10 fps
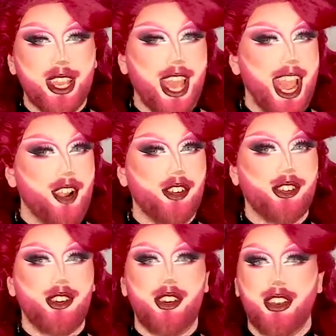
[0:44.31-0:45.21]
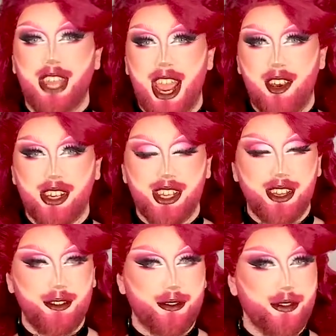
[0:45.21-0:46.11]
character,
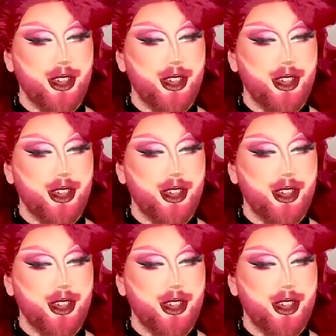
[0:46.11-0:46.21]
narrative,